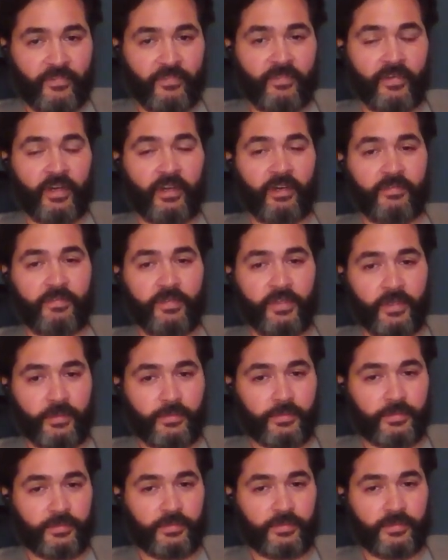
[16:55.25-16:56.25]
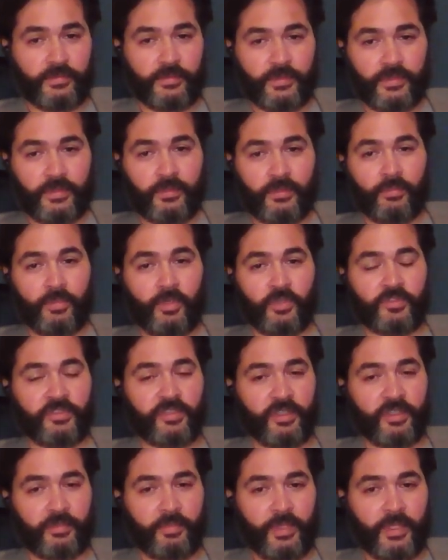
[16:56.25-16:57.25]
Very few. Most
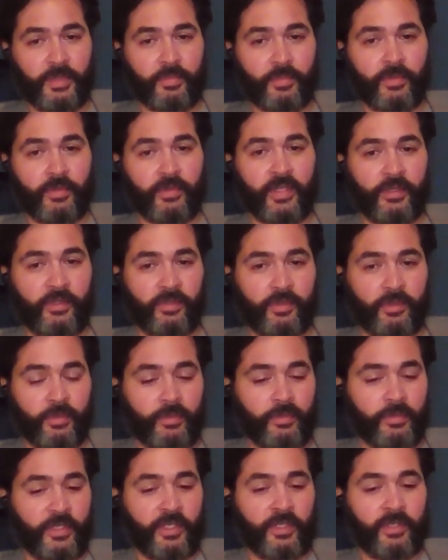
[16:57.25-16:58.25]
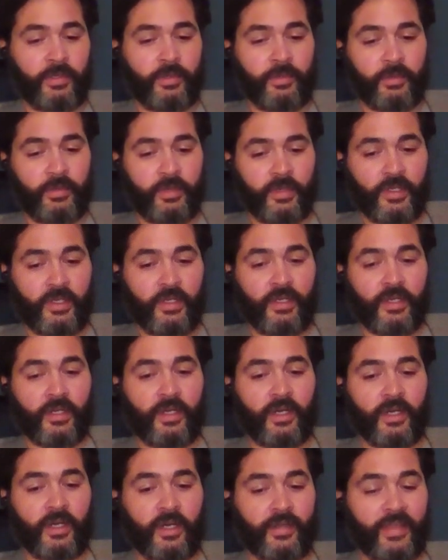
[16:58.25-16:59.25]
of the people that do what we do,
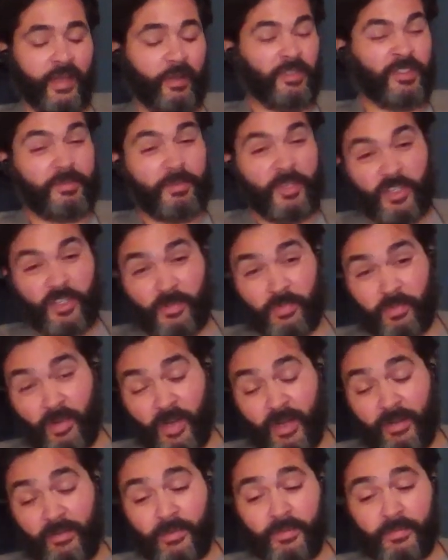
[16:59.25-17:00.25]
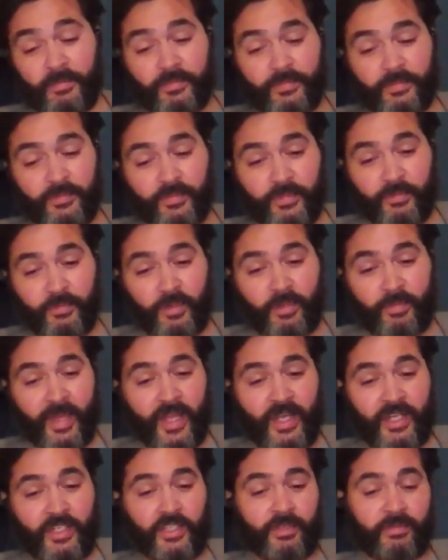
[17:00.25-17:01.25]
that was a major problem with
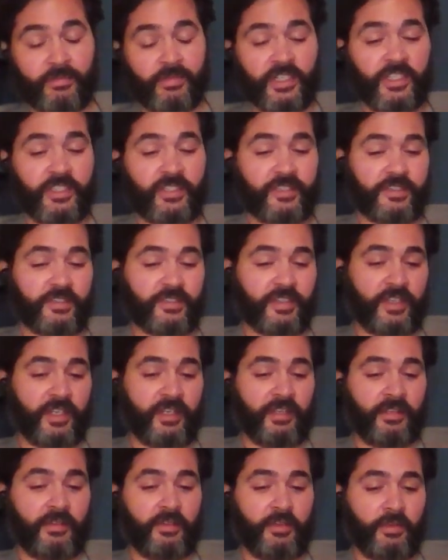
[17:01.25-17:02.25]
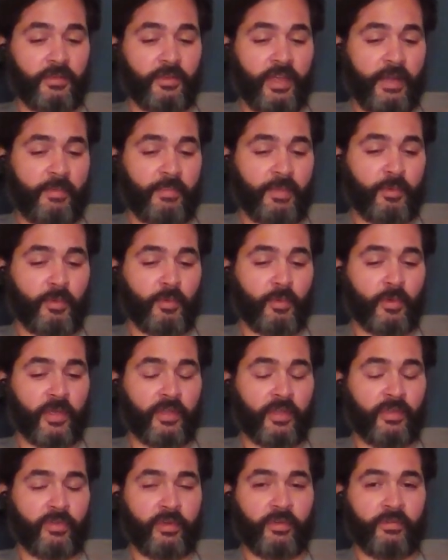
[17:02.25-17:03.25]
managing regions. Like you have people
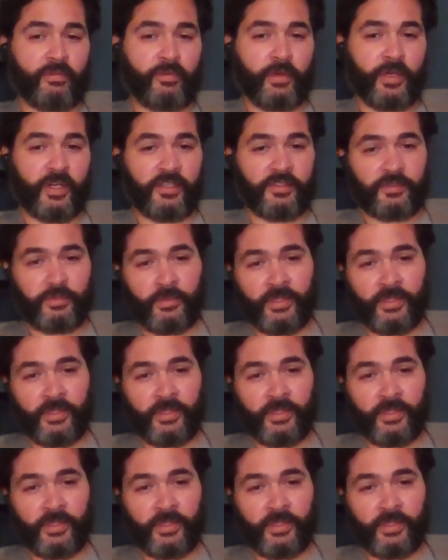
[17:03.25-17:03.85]
working 3 or 4 days a